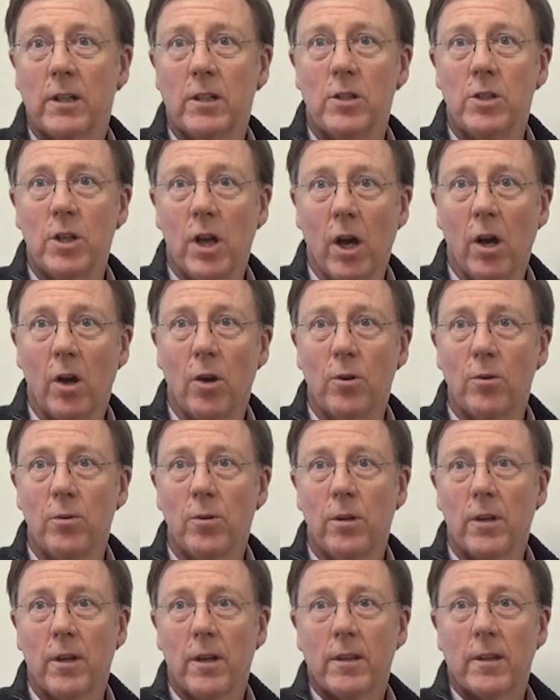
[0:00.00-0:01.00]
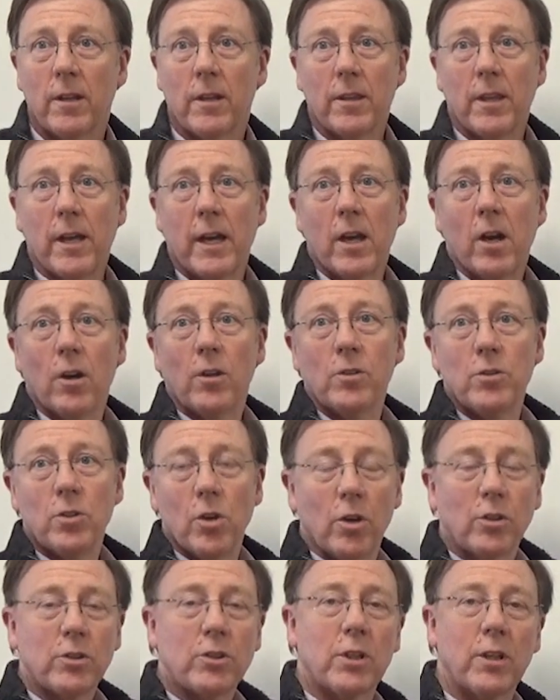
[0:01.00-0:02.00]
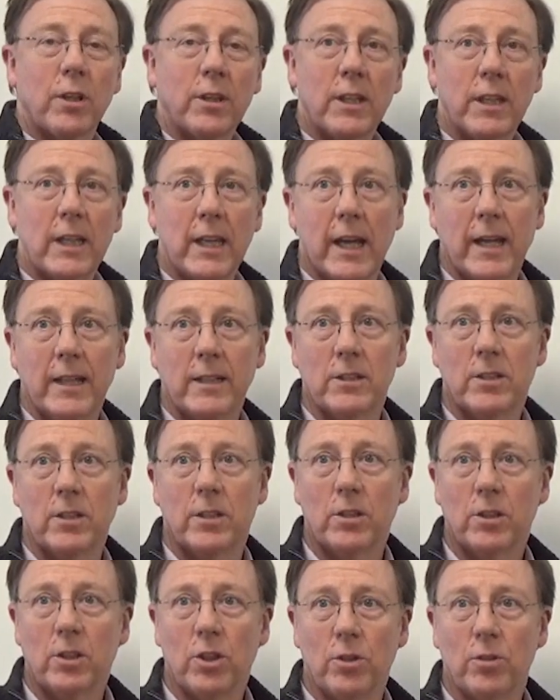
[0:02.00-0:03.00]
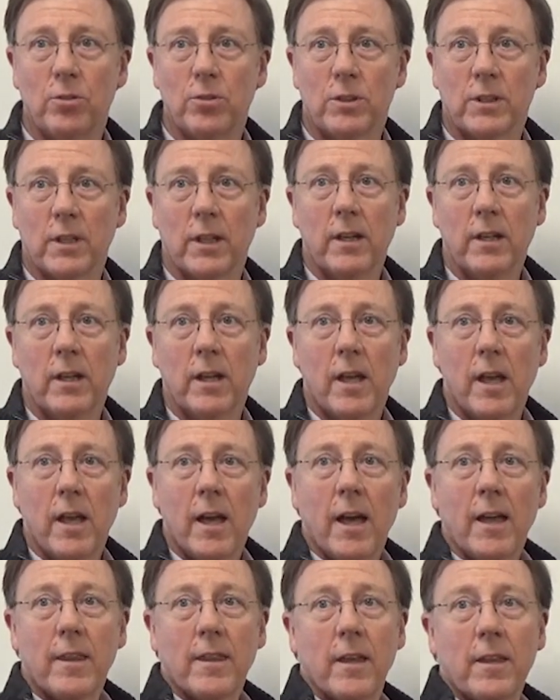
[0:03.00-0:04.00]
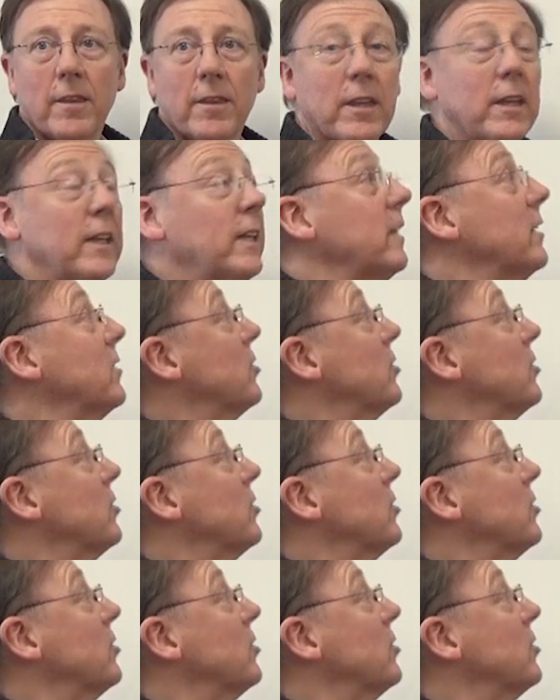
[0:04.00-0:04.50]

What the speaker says: know that they are not the end user and that the